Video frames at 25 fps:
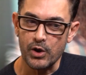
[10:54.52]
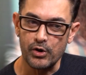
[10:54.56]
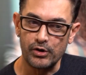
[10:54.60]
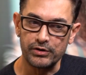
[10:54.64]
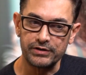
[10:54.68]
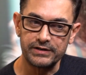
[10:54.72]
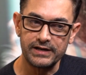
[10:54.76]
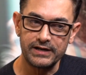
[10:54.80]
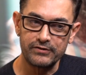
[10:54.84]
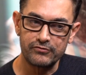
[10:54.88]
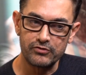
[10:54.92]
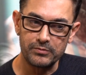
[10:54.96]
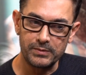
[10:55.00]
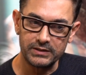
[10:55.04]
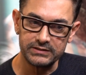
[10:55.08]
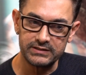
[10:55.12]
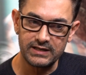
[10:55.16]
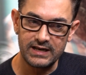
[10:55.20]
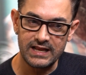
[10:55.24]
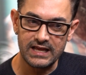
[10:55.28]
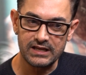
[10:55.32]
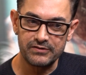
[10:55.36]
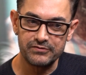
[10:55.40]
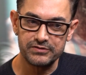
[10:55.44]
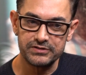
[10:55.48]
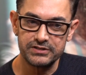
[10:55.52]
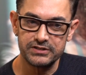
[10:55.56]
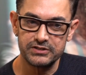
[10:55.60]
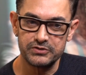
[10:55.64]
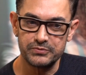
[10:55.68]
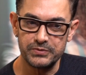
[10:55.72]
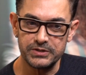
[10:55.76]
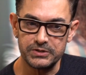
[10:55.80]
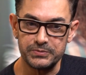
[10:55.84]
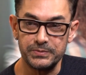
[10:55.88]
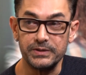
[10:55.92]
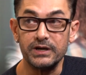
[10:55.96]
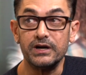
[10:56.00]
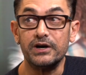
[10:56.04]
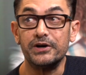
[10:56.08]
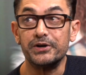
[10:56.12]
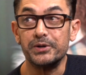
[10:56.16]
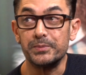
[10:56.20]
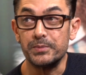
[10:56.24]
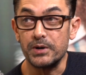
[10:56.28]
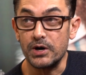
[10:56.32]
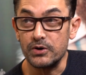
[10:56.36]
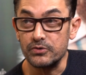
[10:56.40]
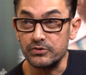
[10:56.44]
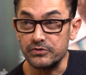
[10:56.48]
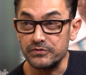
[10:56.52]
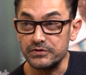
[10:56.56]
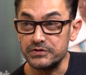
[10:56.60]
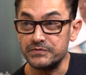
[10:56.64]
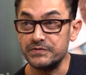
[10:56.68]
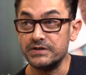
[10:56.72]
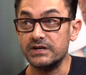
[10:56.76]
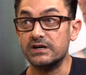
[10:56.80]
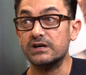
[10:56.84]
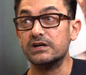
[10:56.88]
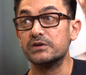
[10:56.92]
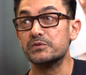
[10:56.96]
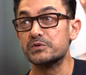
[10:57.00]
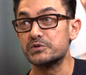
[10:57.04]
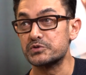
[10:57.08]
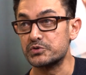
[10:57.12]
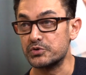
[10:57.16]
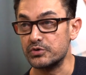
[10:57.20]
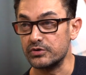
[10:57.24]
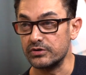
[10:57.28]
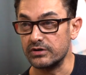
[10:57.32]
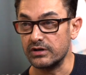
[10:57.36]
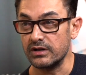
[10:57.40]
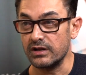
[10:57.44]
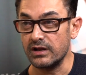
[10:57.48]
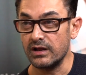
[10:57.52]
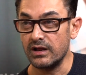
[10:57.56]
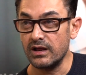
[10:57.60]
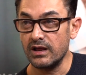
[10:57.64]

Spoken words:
content from other languages, which we heard about, which we heard was good.